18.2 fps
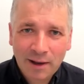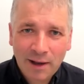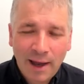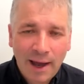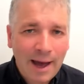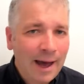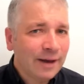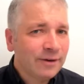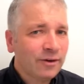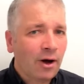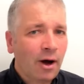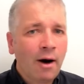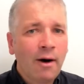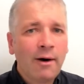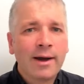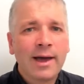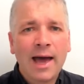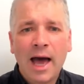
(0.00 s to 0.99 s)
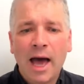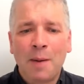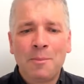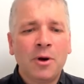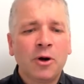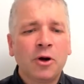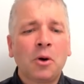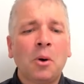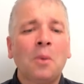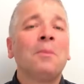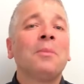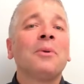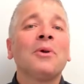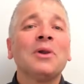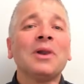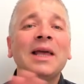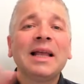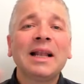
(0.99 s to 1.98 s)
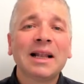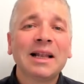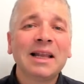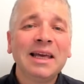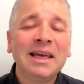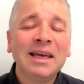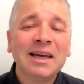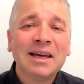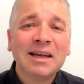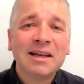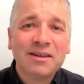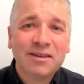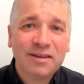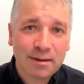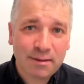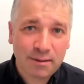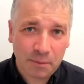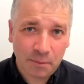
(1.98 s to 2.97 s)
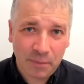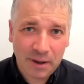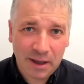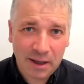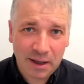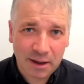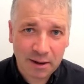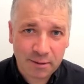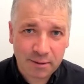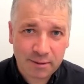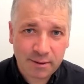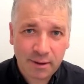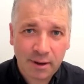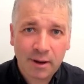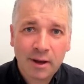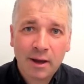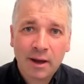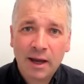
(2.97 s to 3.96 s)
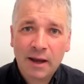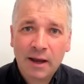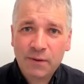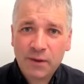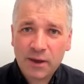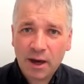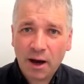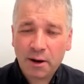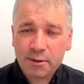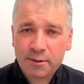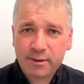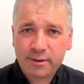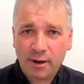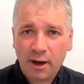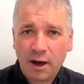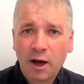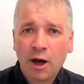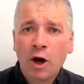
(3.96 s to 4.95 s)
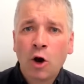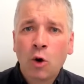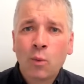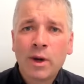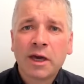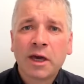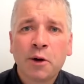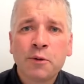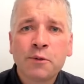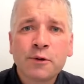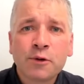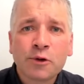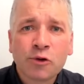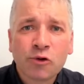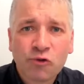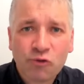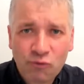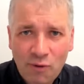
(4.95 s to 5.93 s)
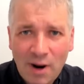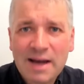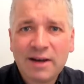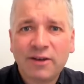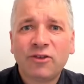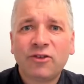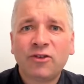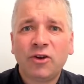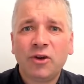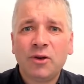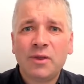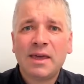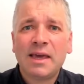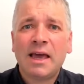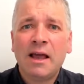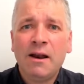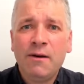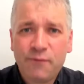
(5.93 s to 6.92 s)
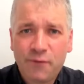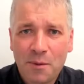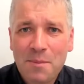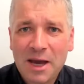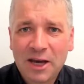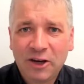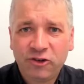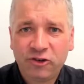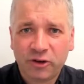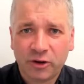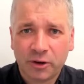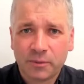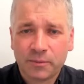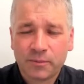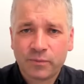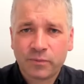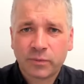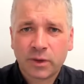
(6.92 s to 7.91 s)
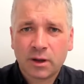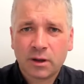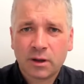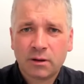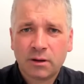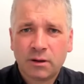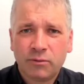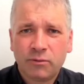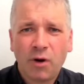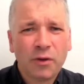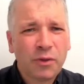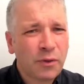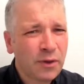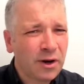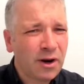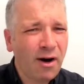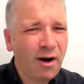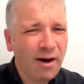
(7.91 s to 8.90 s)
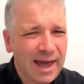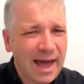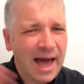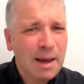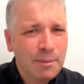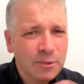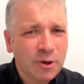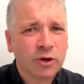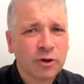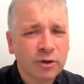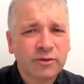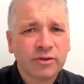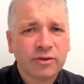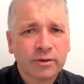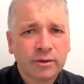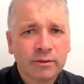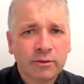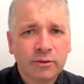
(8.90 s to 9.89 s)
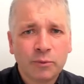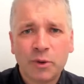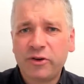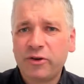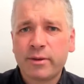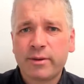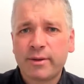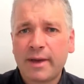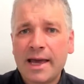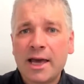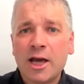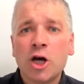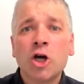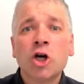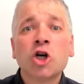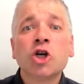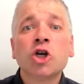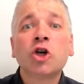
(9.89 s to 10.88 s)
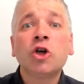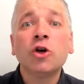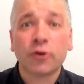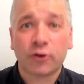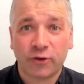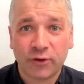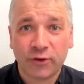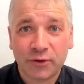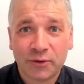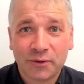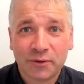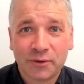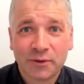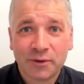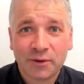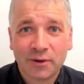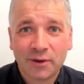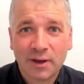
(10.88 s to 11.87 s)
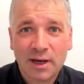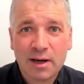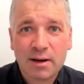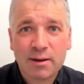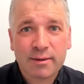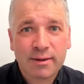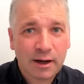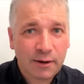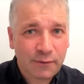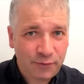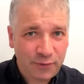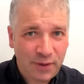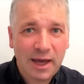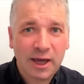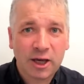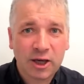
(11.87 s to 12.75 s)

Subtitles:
and I am completely disappears. In the answer, we go straight to the information. Rather than I am good, we just say good. Instead of thank